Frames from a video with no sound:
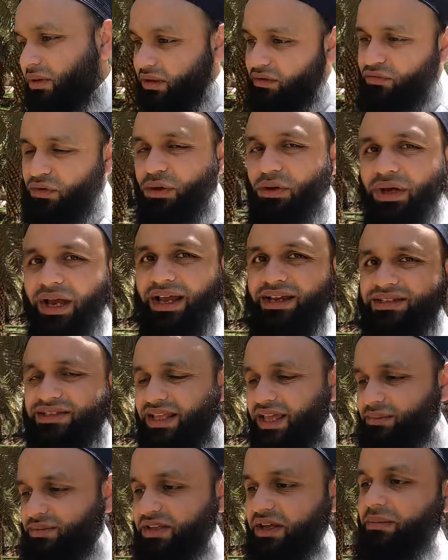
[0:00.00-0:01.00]
if you look at his
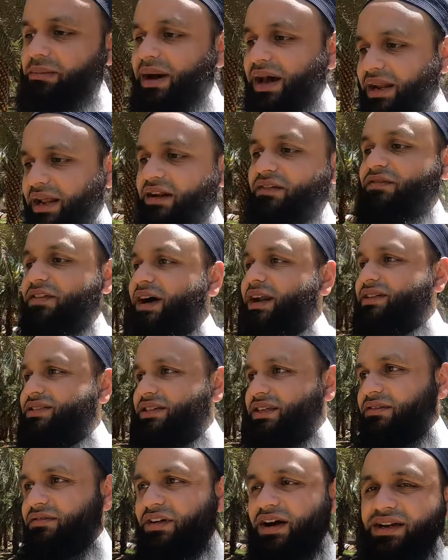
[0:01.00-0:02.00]
name Salman al
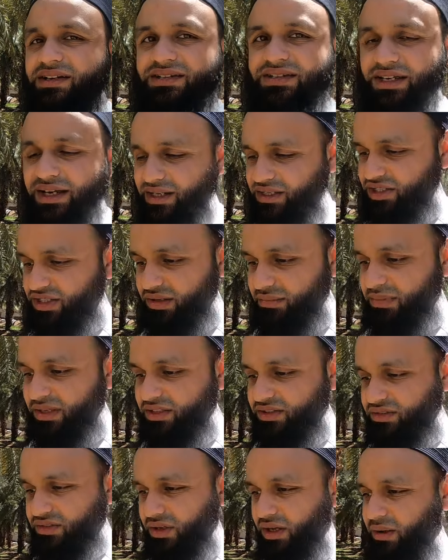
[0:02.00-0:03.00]
Farsi Farsi actually
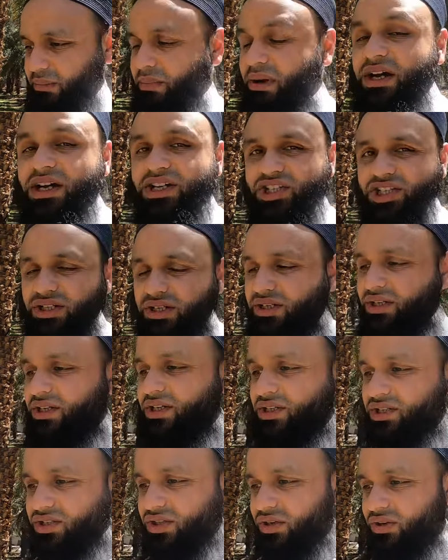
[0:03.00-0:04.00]
means uh, Persian
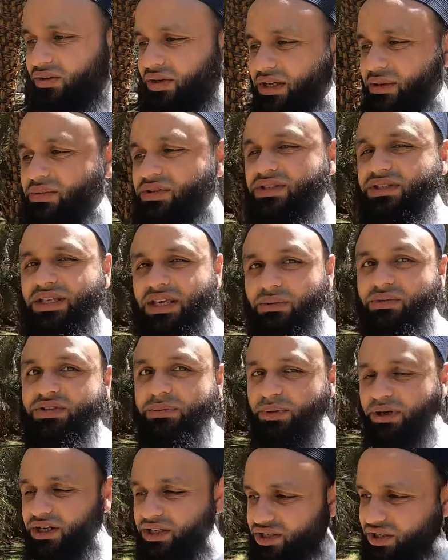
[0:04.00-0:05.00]
so he was he
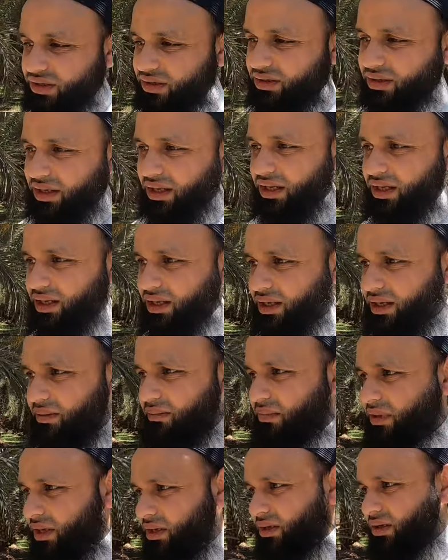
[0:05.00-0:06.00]
was a Persian
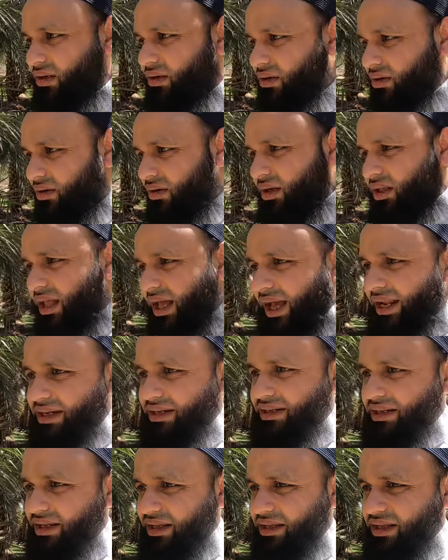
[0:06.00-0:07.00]
uh, you know
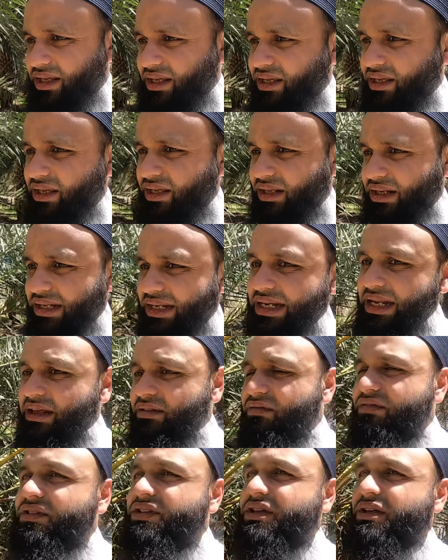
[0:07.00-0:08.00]
and he
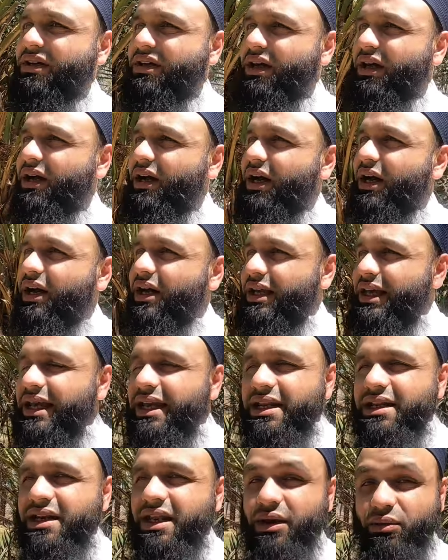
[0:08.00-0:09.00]
lived uh,
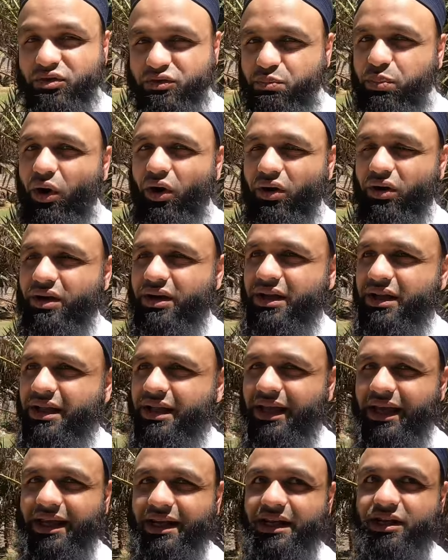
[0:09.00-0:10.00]
in he was born
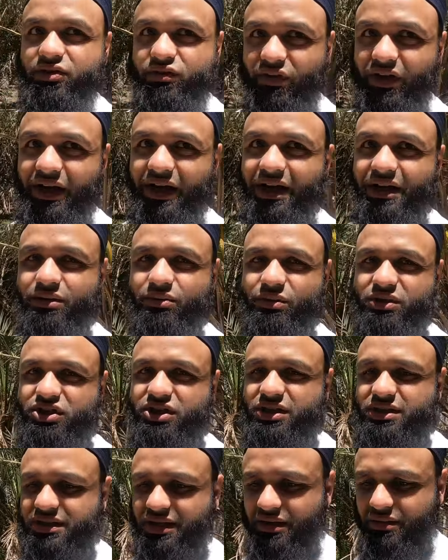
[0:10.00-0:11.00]
in Isfahan
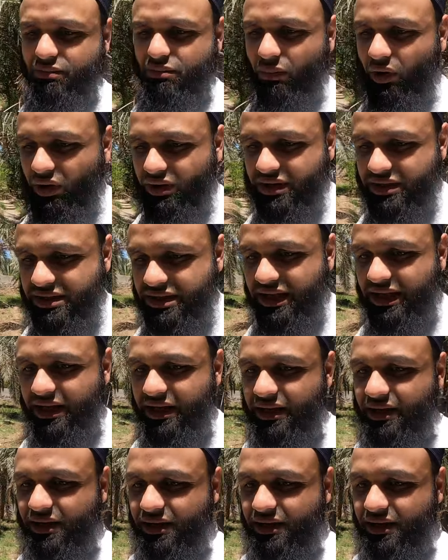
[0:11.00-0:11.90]
which is in modern day